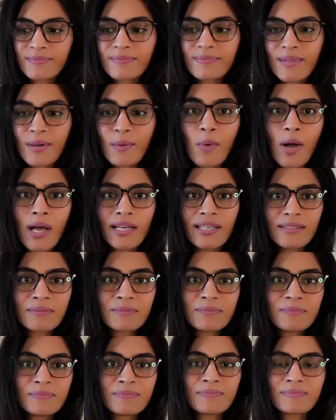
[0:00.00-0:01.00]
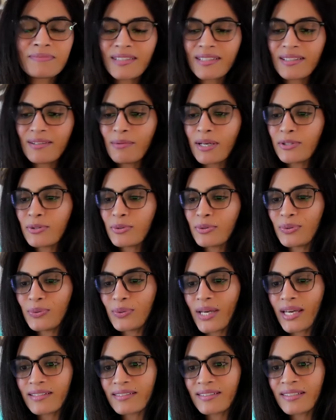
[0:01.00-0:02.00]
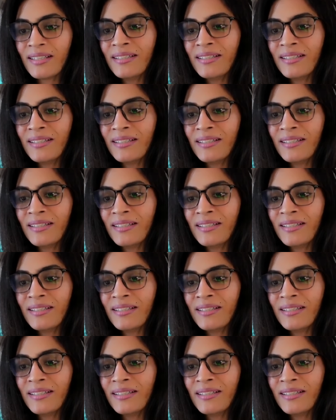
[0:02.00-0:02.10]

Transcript: why should you care?